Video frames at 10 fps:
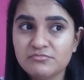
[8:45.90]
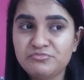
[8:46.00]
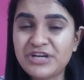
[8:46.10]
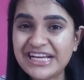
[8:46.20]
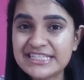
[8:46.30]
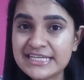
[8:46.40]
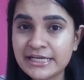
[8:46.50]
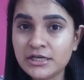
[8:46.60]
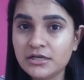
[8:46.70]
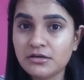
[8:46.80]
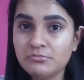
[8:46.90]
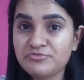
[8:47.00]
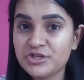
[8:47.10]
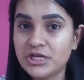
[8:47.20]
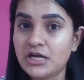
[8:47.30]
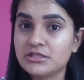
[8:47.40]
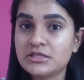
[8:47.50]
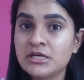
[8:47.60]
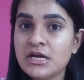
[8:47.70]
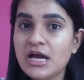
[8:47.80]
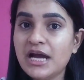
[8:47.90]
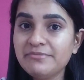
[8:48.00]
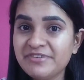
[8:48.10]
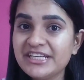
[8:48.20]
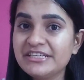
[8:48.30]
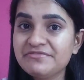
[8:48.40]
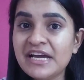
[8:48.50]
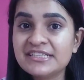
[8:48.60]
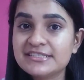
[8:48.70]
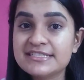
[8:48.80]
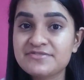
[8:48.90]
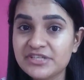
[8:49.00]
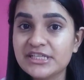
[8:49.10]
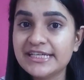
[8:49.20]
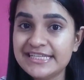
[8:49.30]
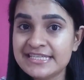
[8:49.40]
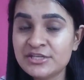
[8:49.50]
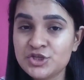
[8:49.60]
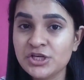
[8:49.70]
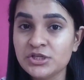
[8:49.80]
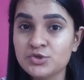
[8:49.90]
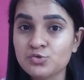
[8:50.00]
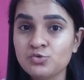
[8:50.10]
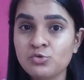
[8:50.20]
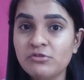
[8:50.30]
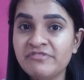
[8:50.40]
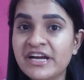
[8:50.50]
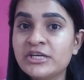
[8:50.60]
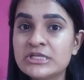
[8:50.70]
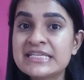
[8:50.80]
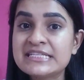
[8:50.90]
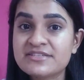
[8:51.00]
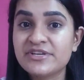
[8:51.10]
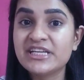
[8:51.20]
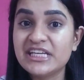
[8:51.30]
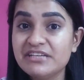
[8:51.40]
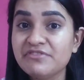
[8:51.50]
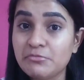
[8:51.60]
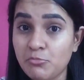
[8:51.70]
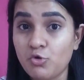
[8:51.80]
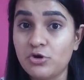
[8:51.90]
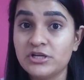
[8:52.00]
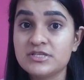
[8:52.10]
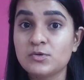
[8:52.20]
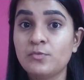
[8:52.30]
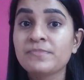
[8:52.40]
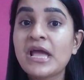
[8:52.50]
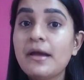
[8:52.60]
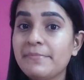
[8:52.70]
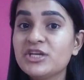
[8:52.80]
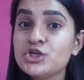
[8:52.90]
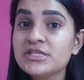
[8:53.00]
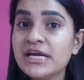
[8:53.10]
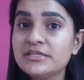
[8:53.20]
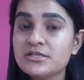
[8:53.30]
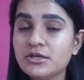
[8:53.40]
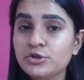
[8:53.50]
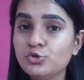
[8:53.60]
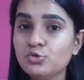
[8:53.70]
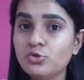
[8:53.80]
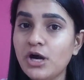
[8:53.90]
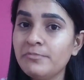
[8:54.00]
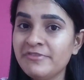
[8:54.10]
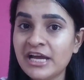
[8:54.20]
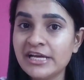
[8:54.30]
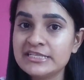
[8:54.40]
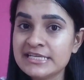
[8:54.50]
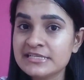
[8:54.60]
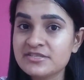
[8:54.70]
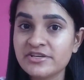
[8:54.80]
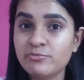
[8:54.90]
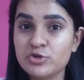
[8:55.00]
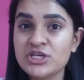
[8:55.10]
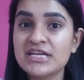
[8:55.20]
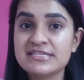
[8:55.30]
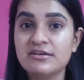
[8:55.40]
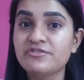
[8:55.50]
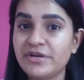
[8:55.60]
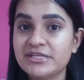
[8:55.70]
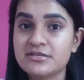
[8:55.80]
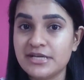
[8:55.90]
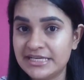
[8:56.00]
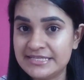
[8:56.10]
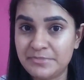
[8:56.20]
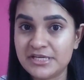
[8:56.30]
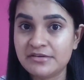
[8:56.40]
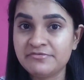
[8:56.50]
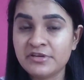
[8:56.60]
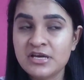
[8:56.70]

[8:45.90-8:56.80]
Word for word: brightening product, I believe that it is really essential to wear your sunscreen even more. So make sure that you apply a sunscreen which has a greater S P F.